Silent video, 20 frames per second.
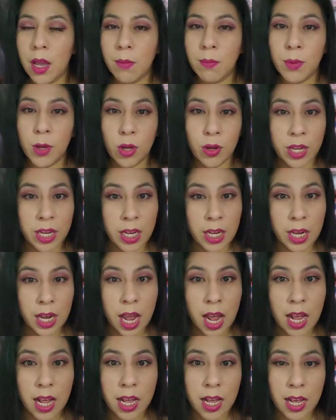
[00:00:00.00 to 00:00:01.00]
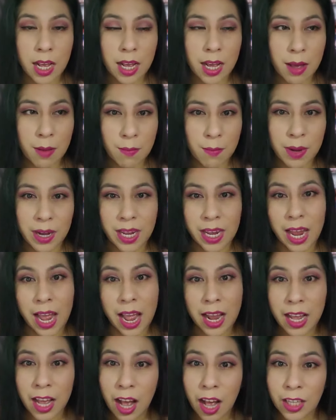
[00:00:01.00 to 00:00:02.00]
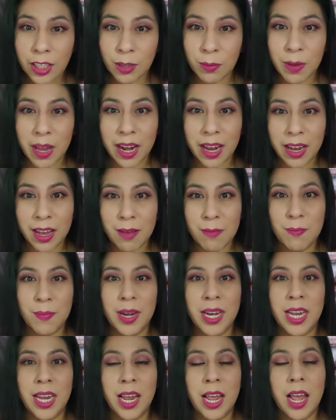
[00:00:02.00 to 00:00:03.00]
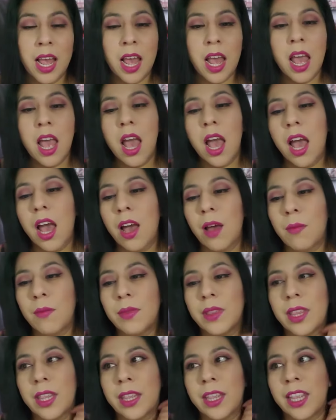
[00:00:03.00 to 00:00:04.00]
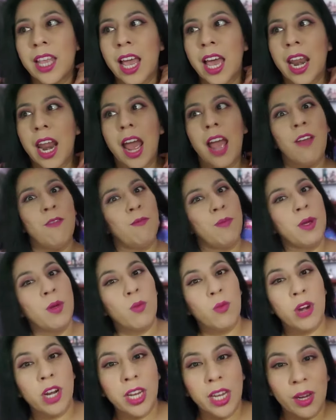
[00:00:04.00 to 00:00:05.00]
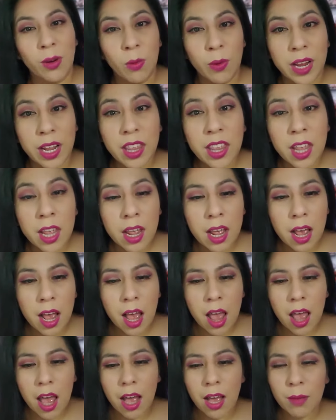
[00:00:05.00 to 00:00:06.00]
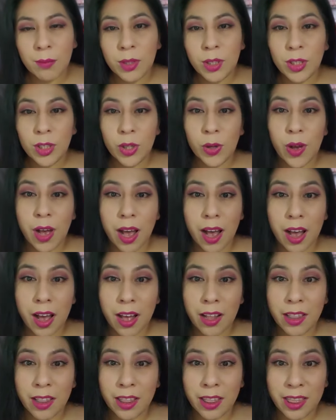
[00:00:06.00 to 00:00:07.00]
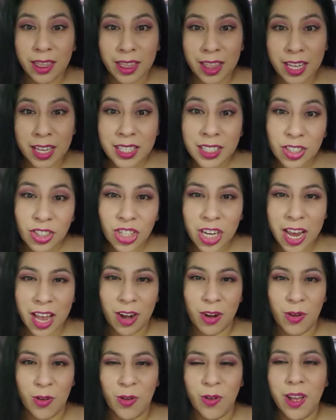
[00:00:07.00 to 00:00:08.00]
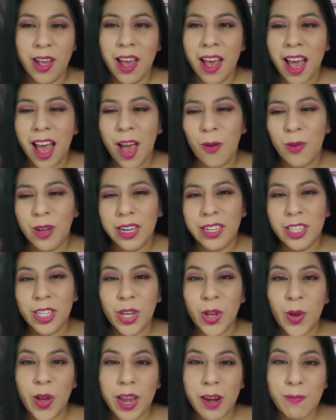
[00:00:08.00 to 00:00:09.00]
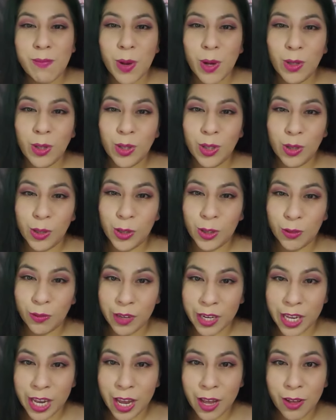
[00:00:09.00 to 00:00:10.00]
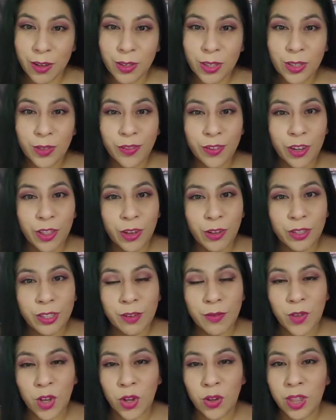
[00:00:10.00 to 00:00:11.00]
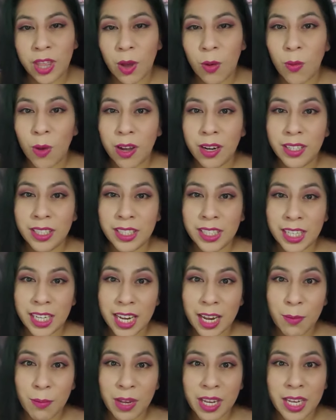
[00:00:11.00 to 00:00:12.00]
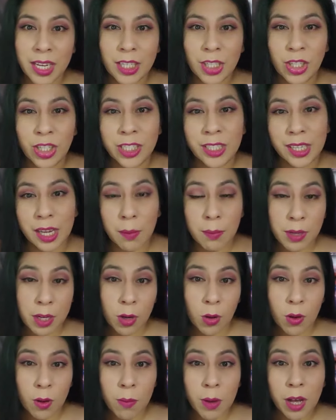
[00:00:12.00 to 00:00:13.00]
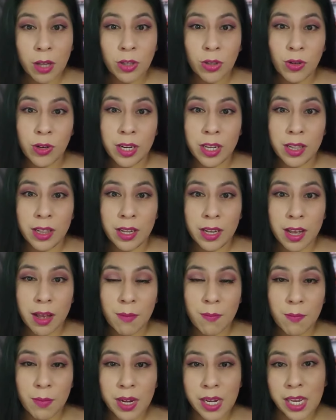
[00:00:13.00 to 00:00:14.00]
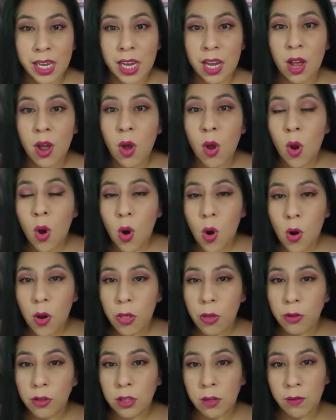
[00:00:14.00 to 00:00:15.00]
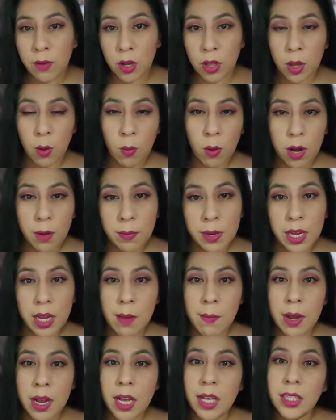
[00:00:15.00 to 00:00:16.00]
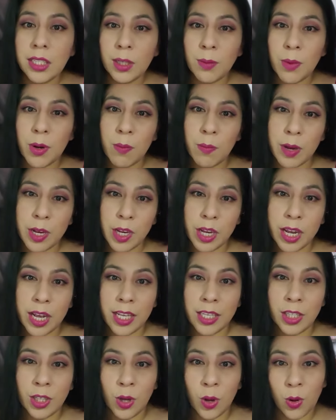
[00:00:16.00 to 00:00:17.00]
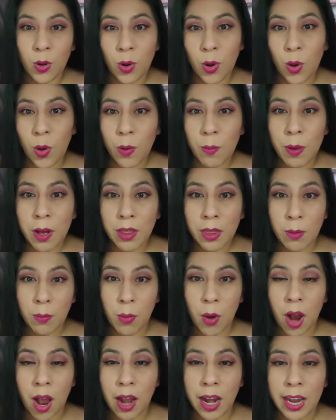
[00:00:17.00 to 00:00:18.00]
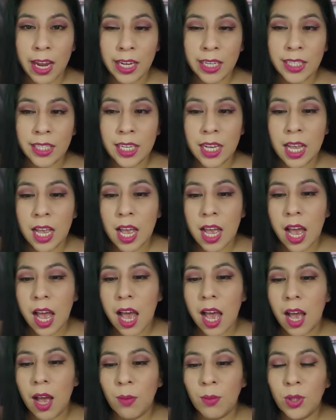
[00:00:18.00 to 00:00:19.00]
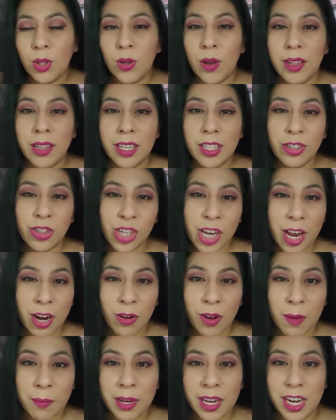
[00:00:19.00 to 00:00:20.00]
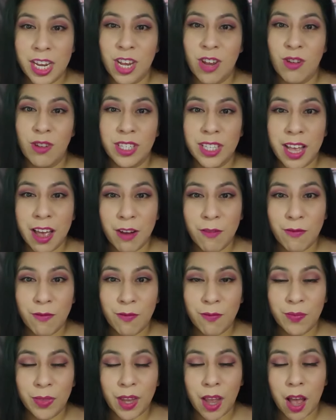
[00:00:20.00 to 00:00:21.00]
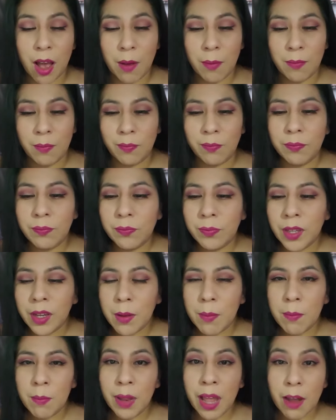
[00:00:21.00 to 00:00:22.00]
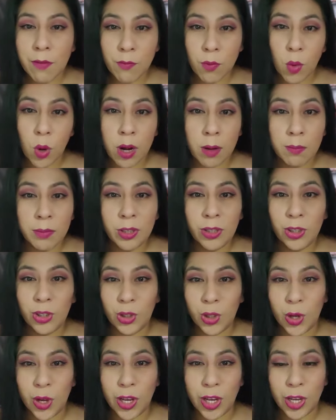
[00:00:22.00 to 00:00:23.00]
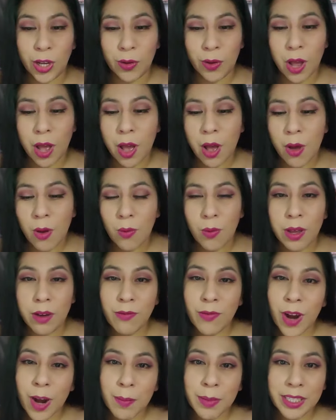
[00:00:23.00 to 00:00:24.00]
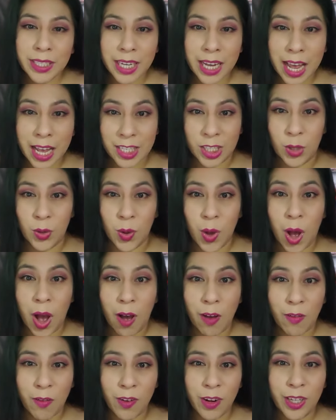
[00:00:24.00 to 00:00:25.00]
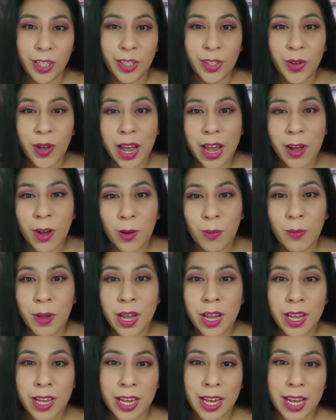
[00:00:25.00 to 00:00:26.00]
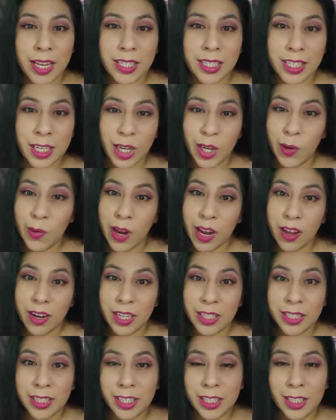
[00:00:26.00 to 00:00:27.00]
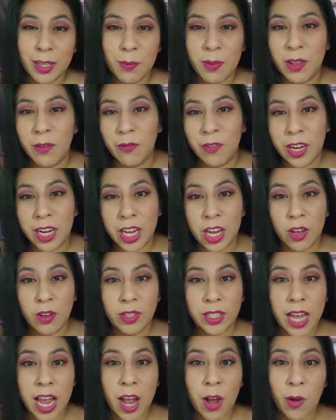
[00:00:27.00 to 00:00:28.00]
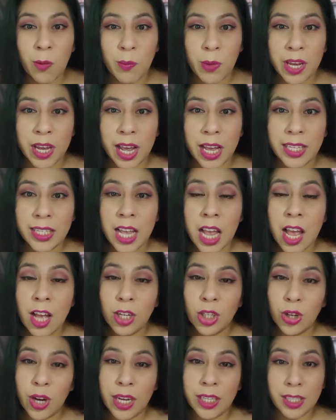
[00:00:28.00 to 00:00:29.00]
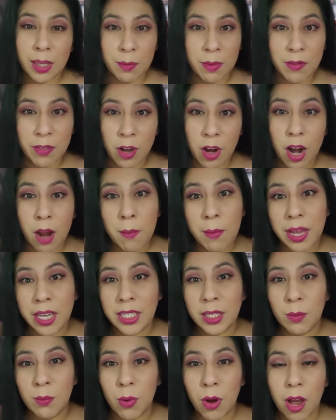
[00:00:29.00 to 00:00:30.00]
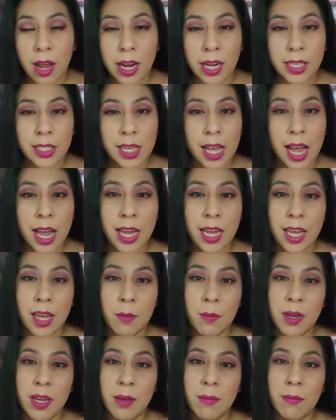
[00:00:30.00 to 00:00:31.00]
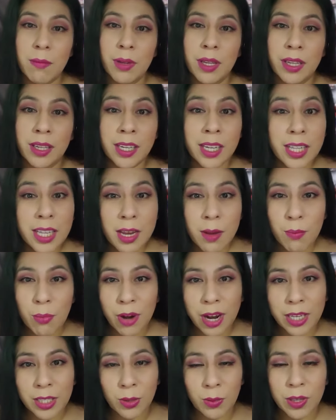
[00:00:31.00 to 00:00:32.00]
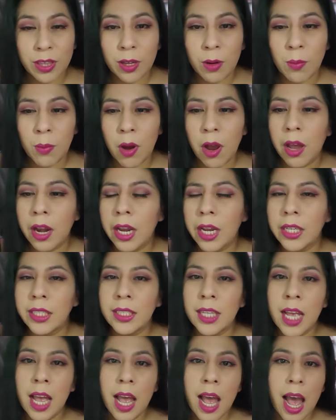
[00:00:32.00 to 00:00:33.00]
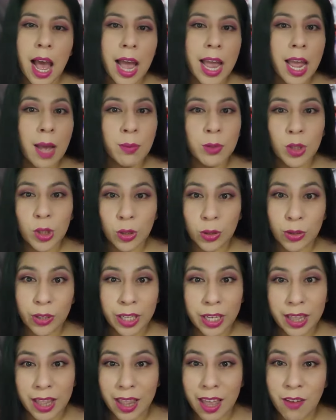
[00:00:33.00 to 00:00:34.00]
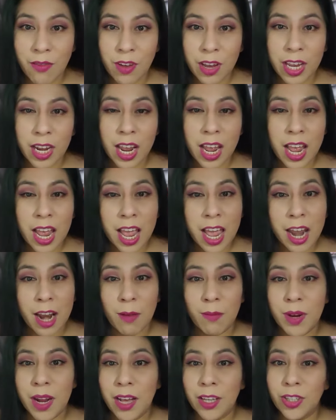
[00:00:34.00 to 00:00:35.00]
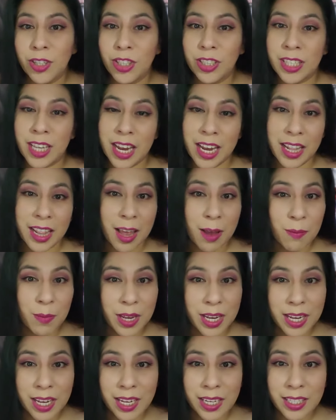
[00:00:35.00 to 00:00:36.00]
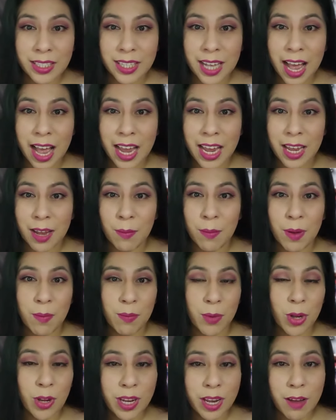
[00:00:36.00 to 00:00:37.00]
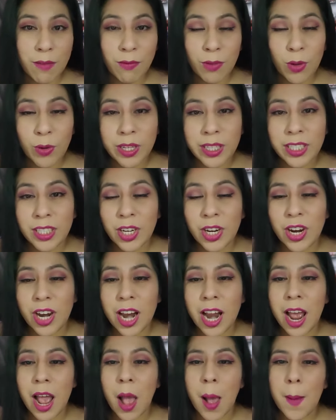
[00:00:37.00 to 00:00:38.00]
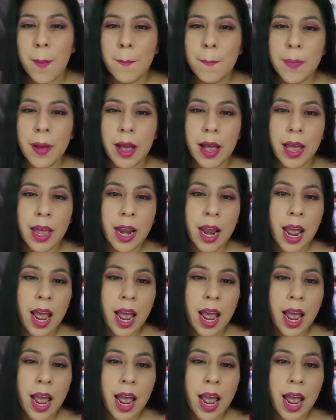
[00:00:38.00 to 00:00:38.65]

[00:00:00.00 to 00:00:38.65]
beauty company and cosmetic company um, that I've been working with um, so on this channel I wanted to go ahead and post those videos for those of you that want to see it because you're skeptical about joining the company or those of you that want to become a customer but you guys don't know about the products um, so on this channel I'm going to use that um, platform to show you what Farmasi has to offer. So I hope you guys stick around and see some of the videos. I hope you guys try some of their amazing products. I am completely impressed with their products. I absolutely love it. And I'm not just saying that because I am a beauty influencer, but